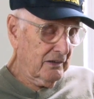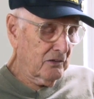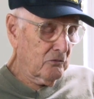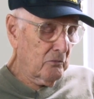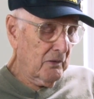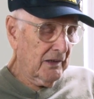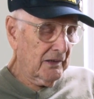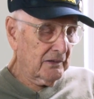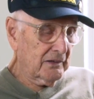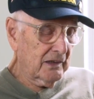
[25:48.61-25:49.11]
did
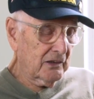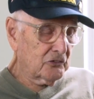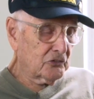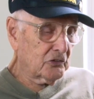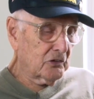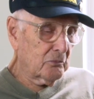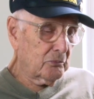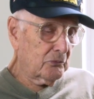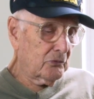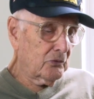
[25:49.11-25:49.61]
make that
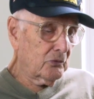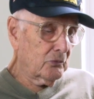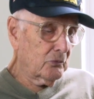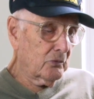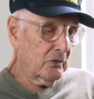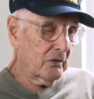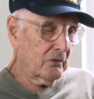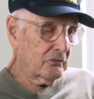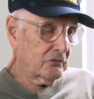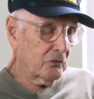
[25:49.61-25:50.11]
trip
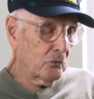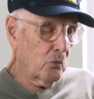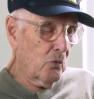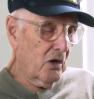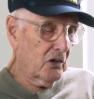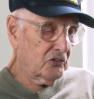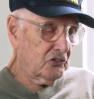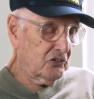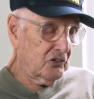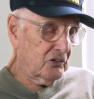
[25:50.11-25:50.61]
to
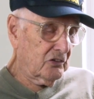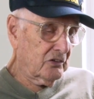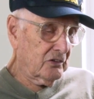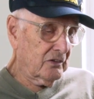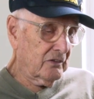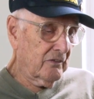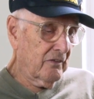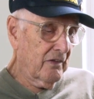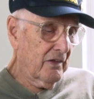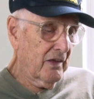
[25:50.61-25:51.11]

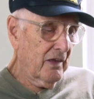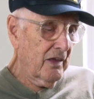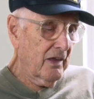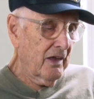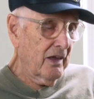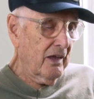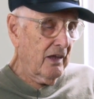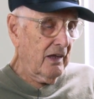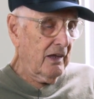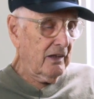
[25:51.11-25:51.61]
Washington,
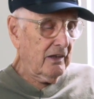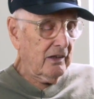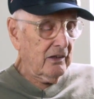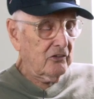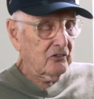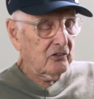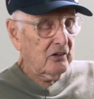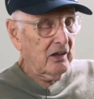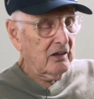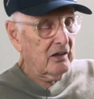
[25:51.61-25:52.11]
and
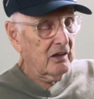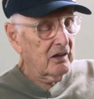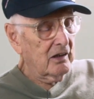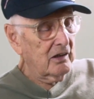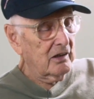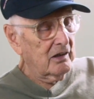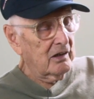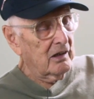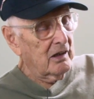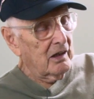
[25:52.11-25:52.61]
as
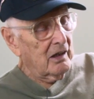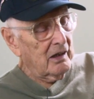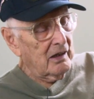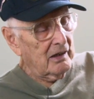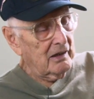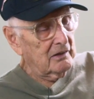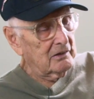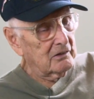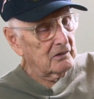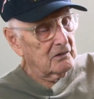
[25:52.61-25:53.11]
I
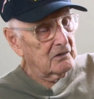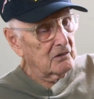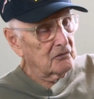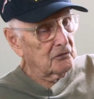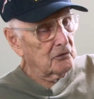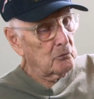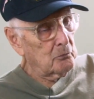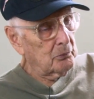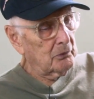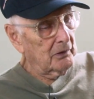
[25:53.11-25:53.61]
hit the
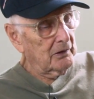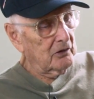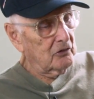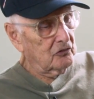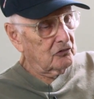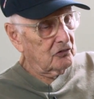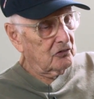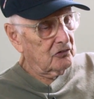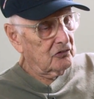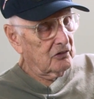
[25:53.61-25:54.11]
different
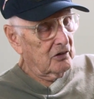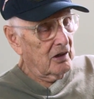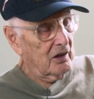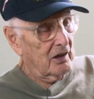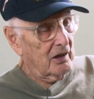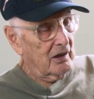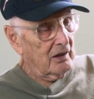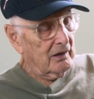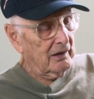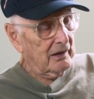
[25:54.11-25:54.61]
places,
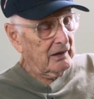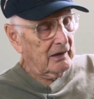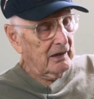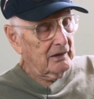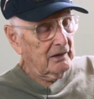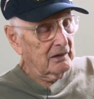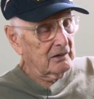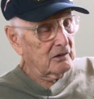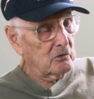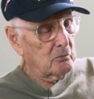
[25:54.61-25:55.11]
like
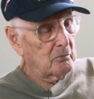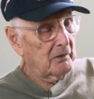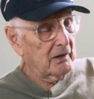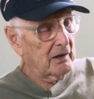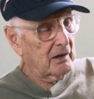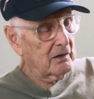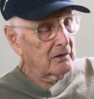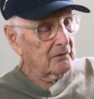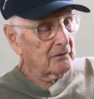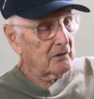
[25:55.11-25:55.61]
I hit the
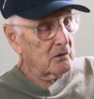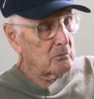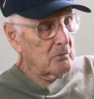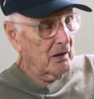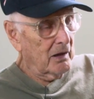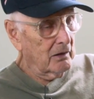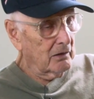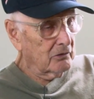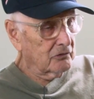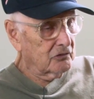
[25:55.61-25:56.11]
Battle of the
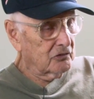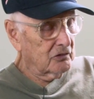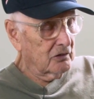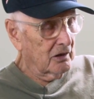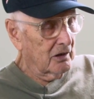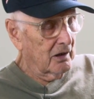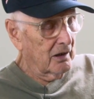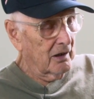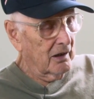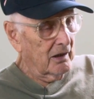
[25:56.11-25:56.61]
Bulge,
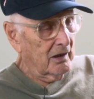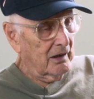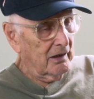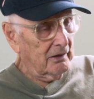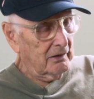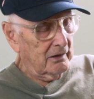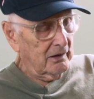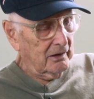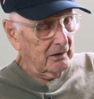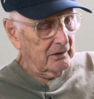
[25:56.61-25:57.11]

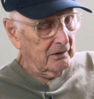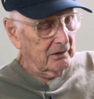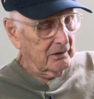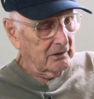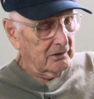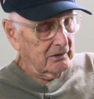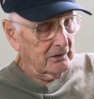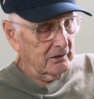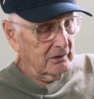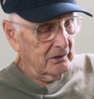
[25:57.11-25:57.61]
I
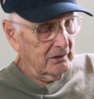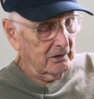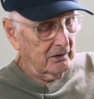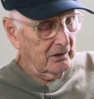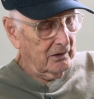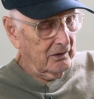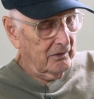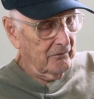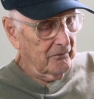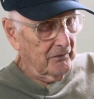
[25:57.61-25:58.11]
hit
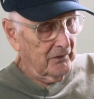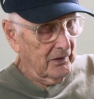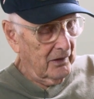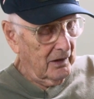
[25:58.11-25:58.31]
the